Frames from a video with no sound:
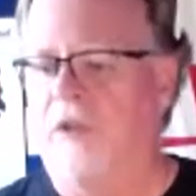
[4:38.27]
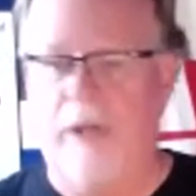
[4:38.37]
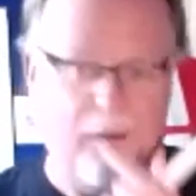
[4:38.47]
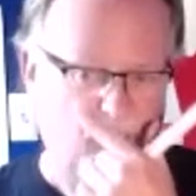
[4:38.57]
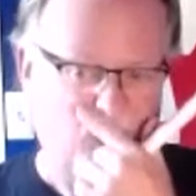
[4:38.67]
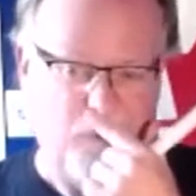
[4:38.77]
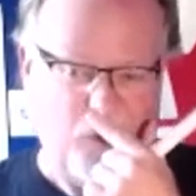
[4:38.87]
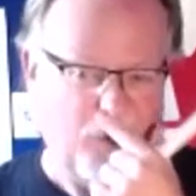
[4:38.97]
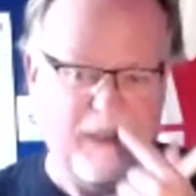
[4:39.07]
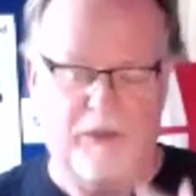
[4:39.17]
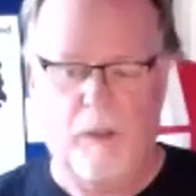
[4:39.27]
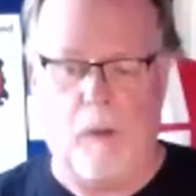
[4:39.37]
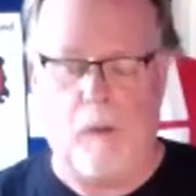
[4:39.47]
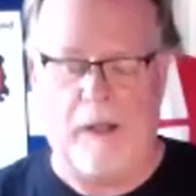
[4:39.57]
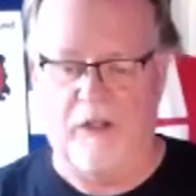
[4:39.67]
you have the ability to
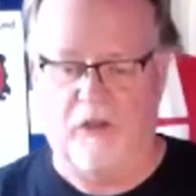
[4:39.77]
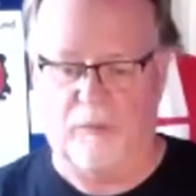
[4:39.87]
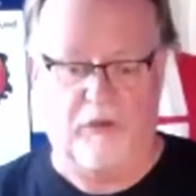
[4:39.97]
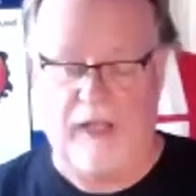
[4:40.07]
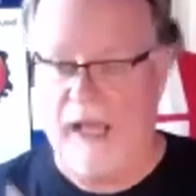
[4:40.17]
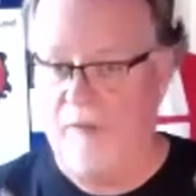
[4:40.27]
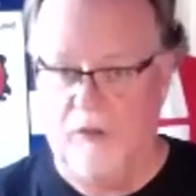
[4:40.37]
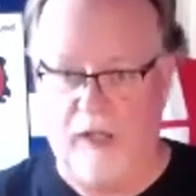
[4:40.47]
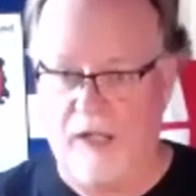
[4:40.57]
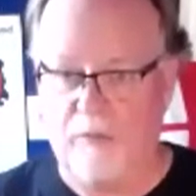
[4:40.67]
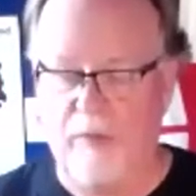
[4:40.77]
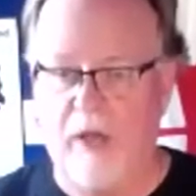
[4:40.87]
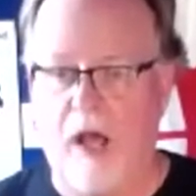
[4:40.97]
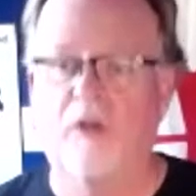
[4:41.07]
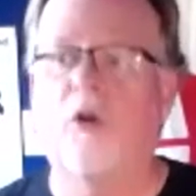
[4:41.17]
go on instruments that have a lot of
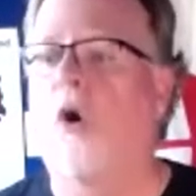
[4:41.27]
rebound